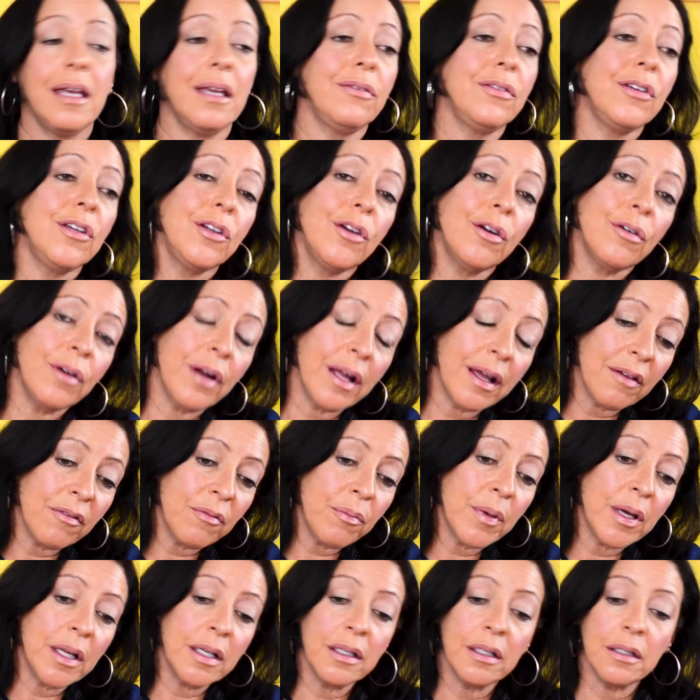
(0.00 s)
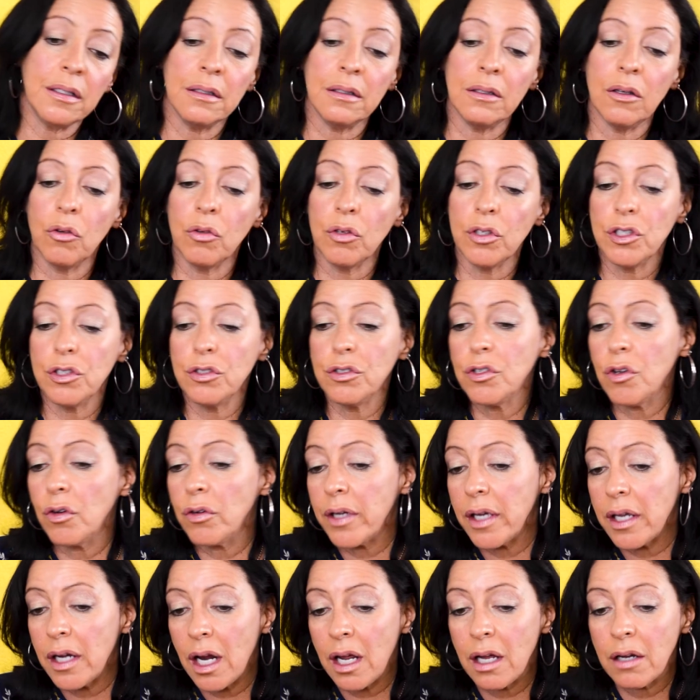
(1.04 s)
If you don't have money or you
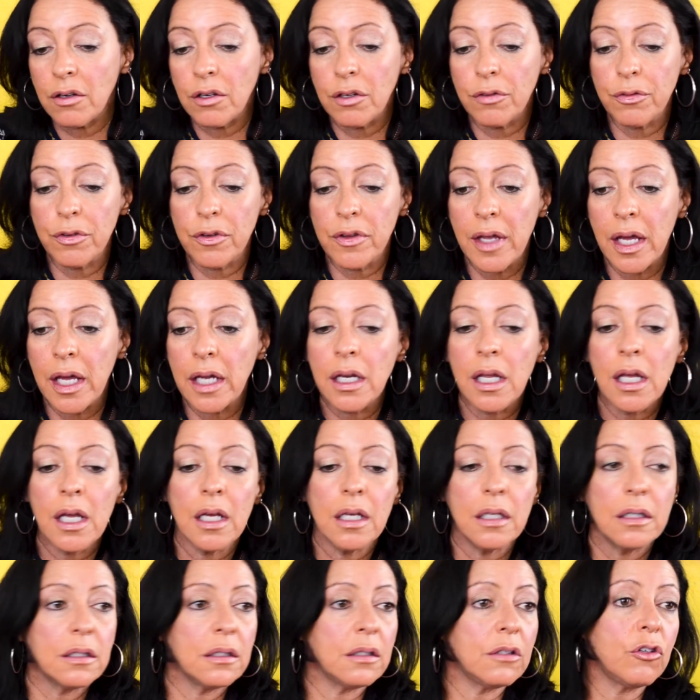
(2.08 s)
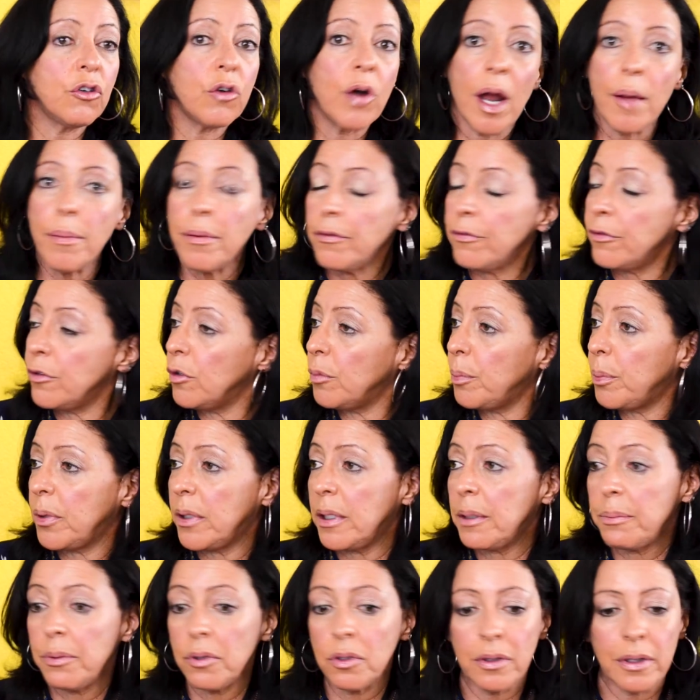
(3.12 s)
don't get hired for that, then grab a few
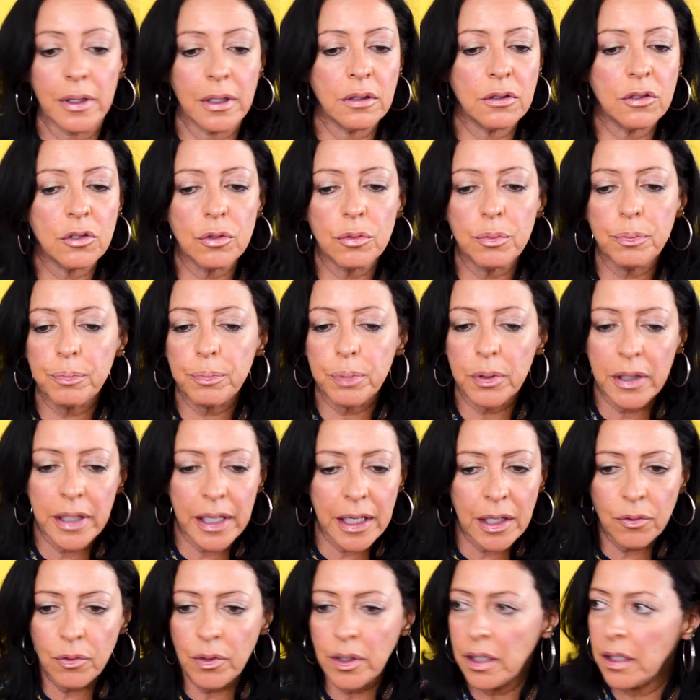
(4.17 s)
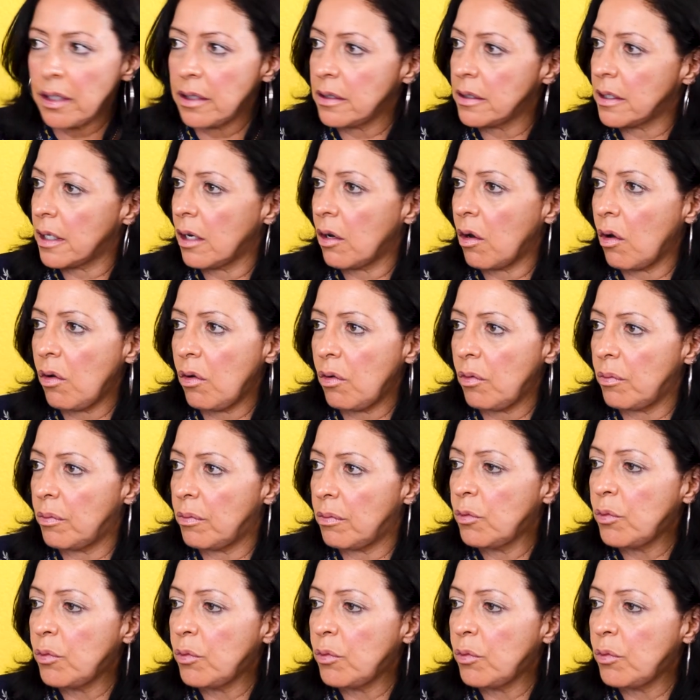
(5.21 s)
people and do play readings at home.